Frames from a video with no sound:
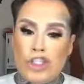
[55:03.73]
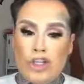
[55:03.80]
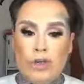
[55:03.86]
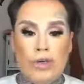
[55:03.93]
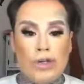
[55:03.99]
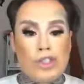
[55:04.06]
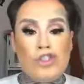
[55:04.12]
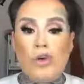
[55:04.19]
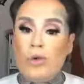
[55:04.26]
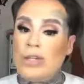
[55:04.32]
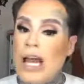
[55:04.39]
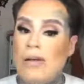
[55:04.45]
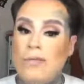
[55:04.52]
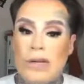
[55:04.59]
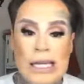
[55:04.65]
Screw it. Sold
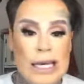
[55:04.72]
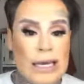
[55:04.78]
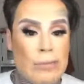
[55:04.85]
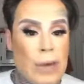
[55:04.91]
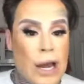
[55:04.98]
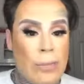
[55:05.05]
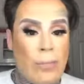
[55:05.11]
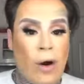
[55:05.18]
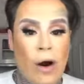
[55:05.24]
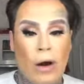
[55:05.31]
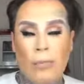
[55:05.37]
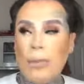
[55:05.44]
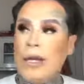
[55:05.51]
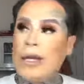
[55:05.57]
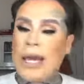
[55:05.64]
everything in my
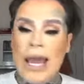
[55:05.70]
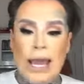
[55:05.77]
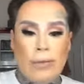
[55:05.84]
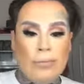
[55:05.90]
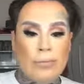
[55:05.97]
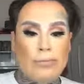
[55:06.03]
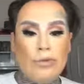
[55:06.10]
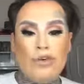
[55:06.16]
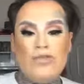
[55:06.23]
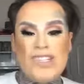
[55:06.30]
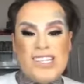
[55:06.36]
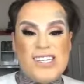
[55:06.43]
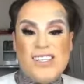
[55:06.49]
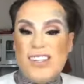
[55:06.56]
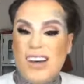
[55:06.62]
apartment, came, moved
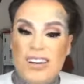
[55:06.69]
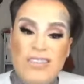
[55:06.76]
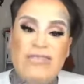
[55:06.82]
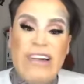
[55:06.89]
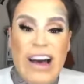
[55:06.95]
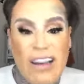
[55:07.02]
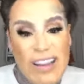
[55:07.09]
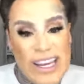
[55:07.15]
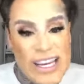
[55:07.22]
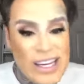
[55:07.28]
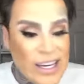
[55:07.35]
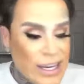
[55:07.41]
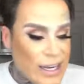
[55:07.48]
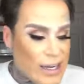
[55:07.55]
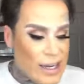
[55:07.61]
to Sun Valley
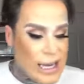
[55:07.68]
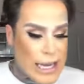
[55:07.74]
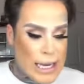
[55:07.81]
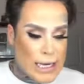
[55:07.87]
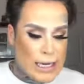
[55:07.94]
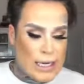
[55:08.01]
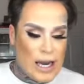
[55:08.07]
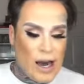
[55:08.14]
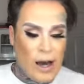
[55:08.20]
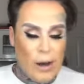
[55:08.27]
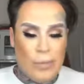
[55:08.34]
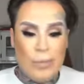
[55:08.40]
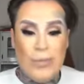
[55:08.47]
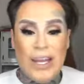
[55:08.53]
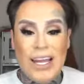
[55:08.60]

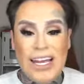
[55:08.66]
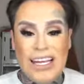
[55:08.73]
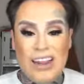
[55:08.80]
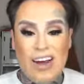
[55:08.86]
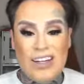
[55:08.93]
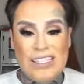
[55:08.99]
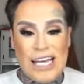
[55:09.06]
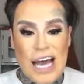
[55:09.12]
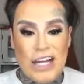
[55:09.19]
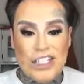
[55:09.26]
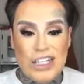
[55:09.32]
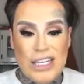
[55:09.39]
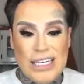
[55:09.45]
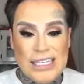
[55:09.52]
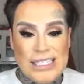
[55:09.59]
in Los
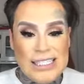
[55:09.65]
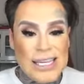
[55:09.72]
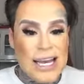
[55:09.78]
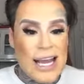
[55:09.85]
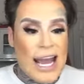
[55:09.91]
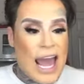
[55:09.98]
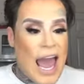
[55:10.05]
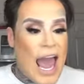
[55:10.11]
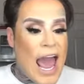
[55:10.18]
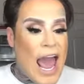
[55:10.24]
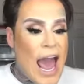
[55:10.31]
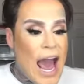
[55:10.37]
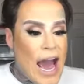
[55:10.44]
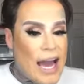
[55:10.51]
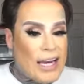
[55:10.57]
Angeles.
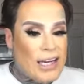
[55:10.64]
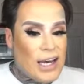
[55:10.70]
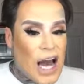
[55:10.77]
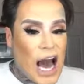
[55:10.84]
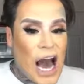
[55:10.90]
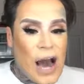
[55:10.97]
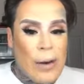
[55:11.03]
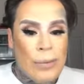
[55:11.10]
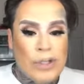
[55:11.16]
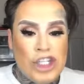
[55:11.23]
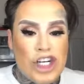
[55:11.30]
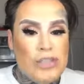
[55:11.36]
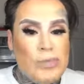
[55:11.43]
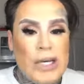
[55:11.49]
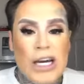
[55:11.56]
And
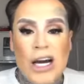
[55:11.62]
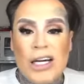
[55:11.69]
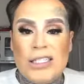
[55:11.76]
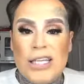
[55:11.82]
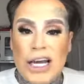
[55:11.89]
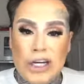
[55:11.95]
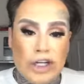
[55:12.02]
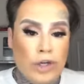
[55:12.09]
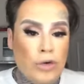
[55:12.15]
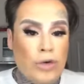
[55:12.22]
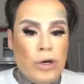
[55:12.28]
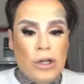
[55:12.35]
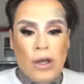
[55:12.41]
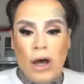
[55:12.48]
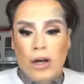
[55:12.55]
just because I knew
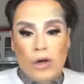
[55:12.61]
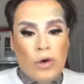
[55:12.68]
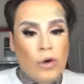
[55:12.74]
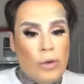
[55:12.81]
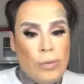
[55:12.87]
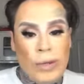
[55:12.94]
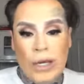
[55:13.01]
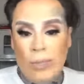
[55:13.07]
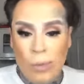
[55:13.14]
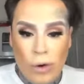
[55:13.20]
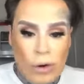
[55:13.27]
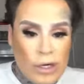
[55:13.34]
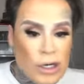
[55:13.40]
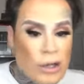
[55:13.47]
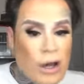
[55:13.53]
a lot of cool
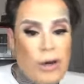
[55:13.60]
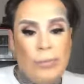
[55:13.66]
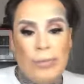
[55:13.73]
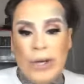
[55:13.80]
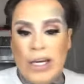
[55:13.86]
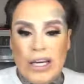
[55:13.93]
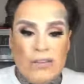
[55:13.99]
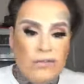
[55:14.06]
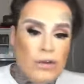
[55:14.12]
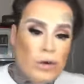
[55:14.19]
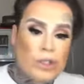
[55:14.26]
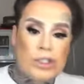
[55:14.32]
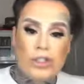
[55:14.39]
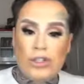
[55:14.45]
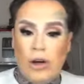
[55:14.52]
people and a lot of big
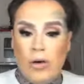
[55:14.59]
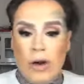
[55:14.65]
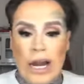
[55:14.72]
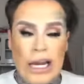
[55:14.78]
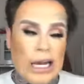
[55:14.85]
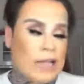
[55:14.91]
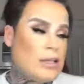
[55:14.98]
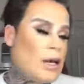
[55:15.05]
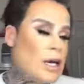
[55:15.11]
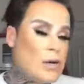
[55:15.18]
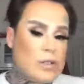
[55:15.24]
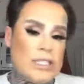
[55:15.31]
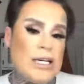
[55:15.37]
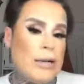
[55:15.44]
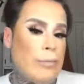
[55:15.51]
influencers already, I thought I
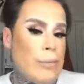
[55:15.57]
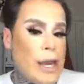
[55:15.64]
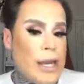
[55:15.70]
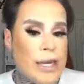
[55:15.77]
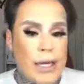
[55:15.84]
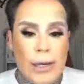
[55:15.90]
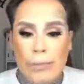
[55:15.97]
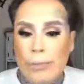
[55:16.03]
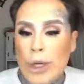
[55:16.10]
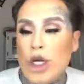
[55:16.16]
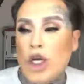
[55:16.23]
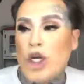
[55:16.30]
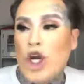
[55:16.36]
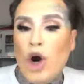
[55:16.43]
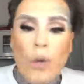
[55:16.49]
was gonna make it, but
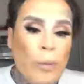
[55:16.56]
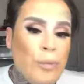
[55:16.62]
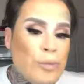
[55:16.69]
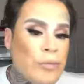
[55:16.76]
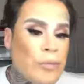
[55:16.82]
nope.